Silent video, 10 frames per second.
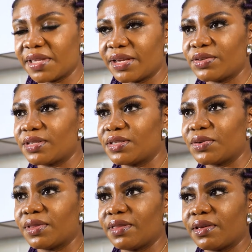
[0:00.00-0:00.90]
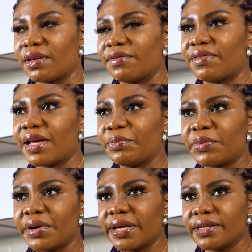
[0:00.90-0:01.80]
They use it on their
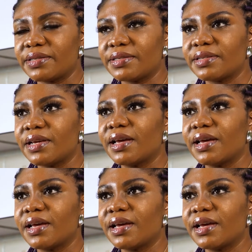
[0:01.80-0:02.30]
flatbreads,